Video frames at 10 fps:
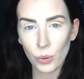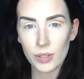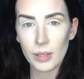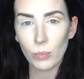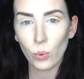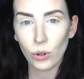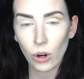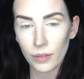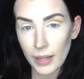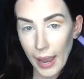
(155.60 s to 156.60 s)
focusing more
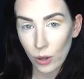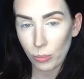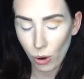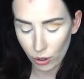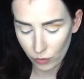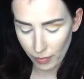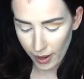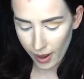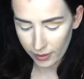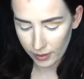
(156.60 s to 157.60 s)
on the outer part of
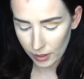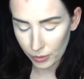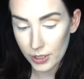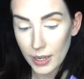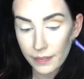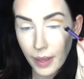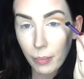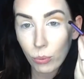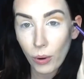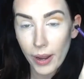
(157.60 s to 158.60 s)
my eyelid. I'm going to take
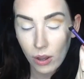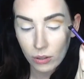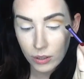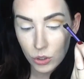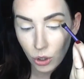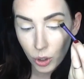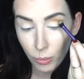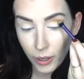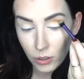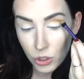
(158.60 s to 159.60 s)
that brown, the darker
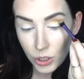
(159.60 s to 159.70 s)
brown